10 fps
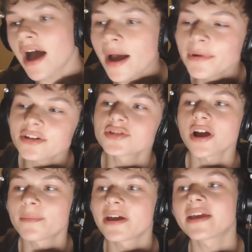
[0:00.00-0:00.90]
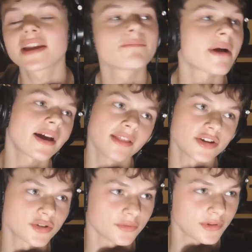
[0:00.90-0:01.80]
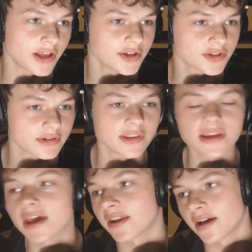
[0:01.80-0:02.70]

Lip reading: I'm not describing any kind of biological relation to the kid.